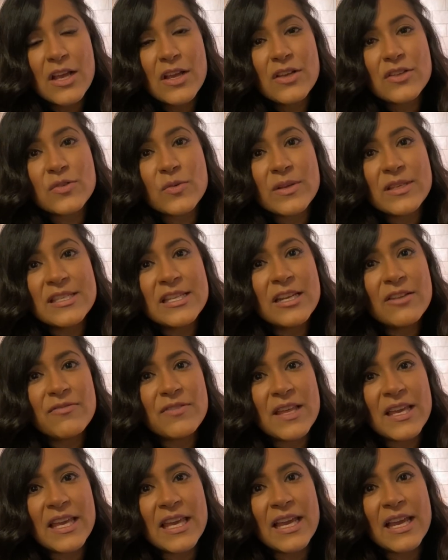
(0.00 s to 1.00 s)
So instead of
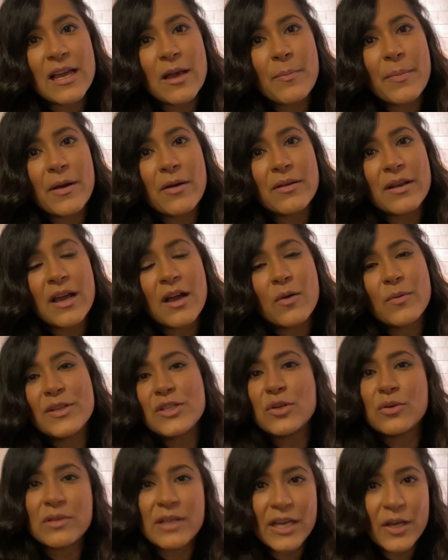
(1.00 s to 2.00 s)
thinking about how we
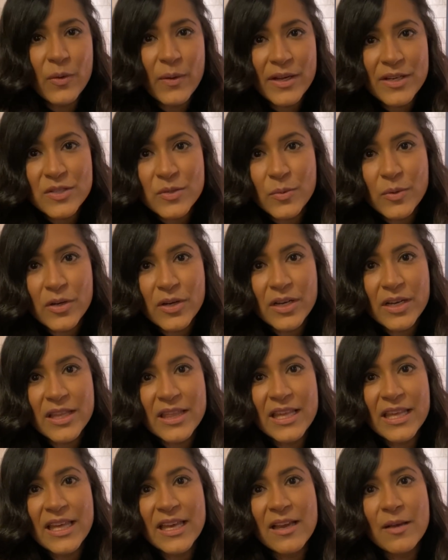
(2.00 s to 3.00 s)
don't like going to work,
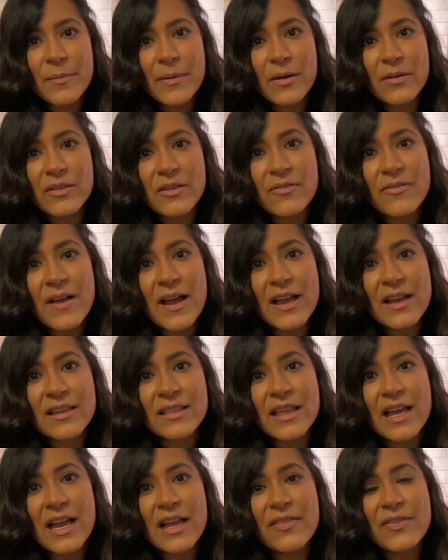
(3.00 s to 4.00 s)
thinking about the fact
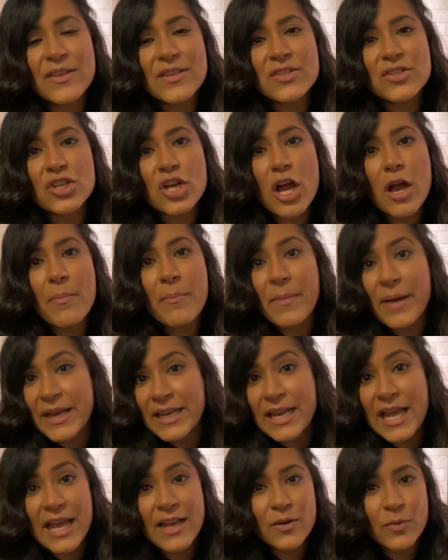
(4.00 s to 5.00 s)
that this job might
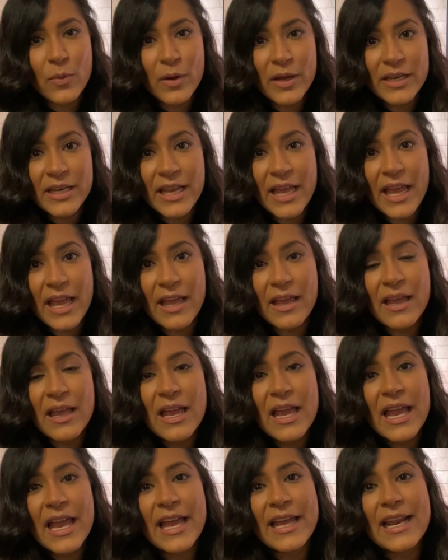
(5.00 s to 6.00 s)
end one day
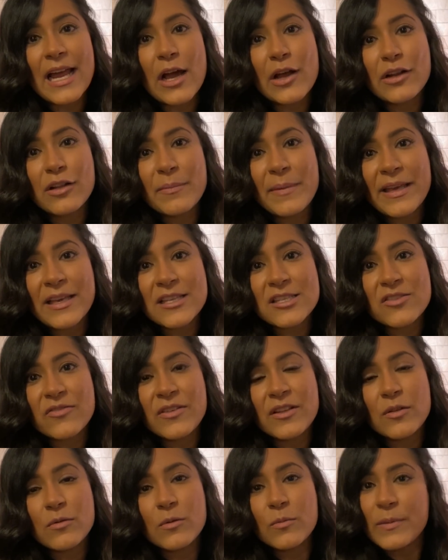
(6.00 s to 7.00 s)
and how it'll make us
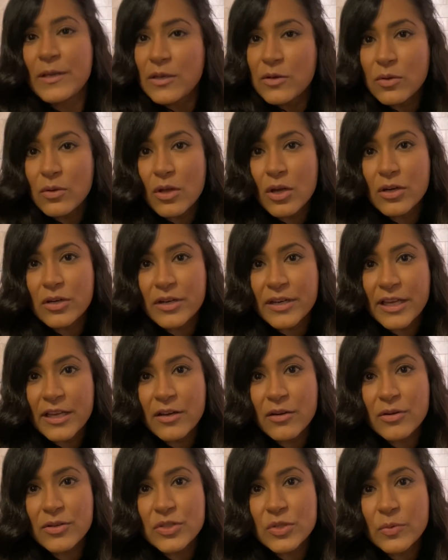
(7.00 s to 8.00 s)
feel when we no longer can
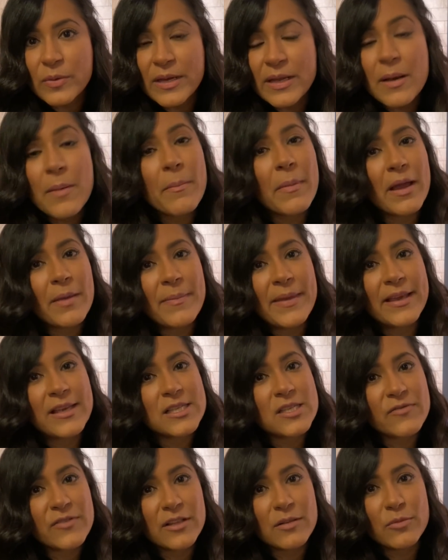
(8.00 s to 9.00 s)
go to it might make
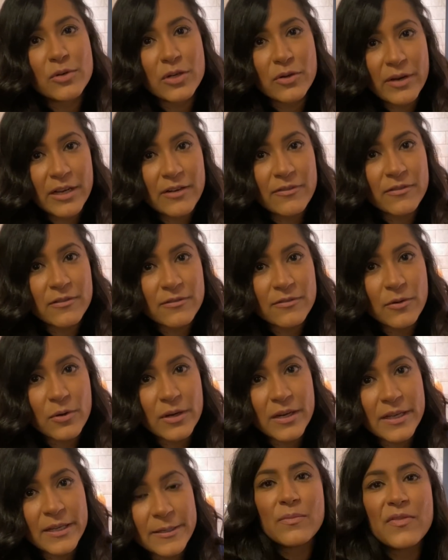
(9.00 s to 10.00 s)
us feel more grateful for
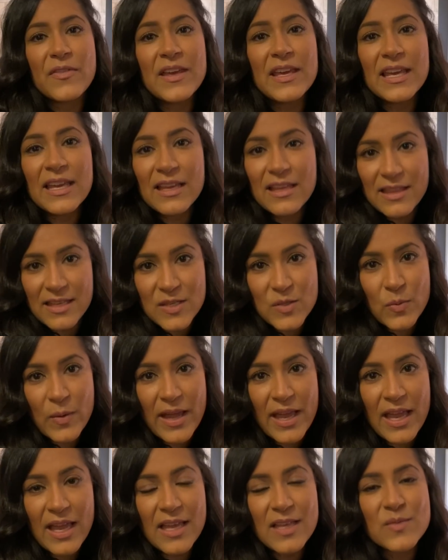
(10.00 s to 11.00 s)
it. Thinking this
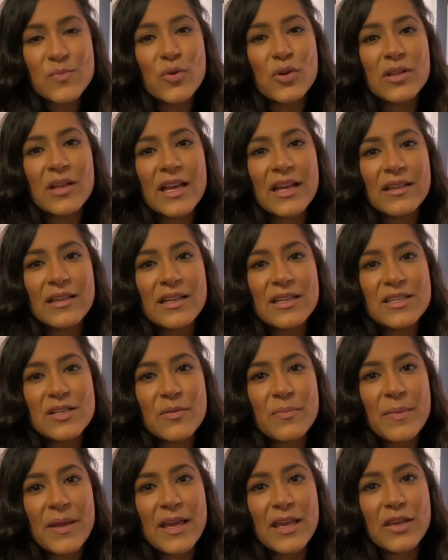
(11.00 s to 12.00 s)
way is more likely to
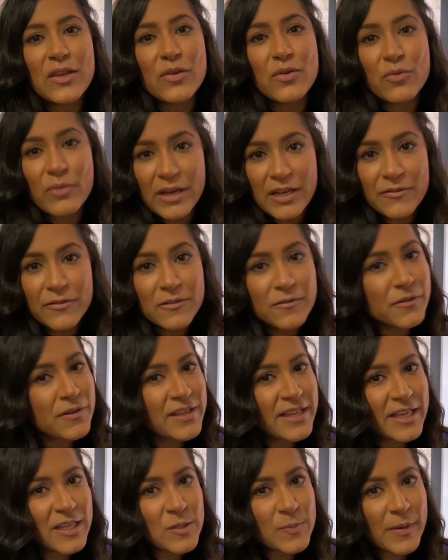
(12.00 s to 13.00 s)
make you grateful for the
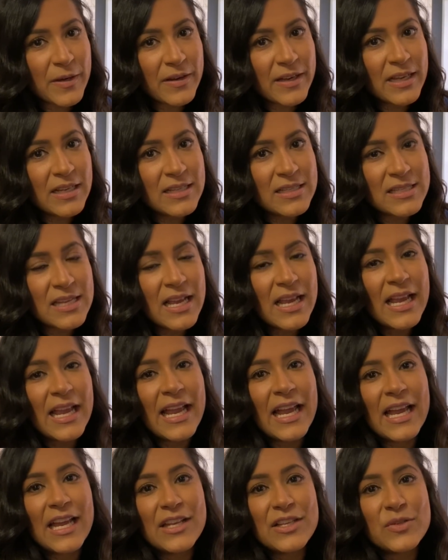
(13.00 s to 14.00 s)
experience
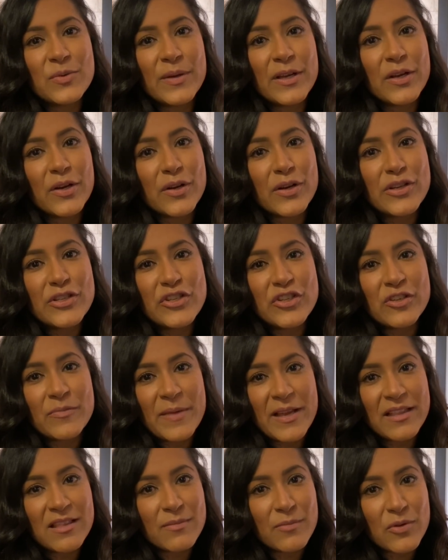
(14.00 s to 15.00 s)
and to encourage you to
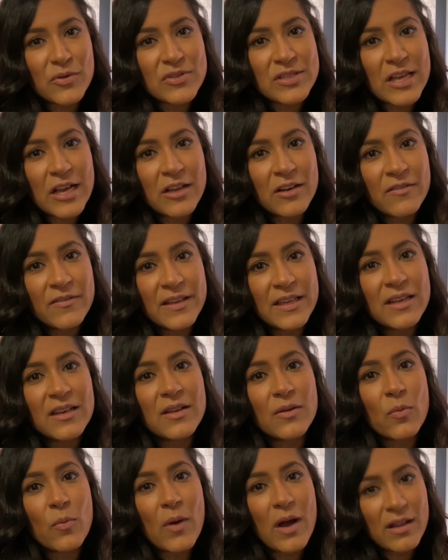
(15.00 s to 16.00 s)
make the most out of it
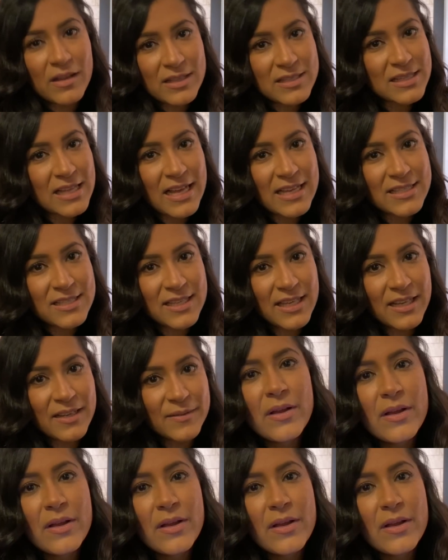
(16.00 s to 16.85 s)
while it's lasting.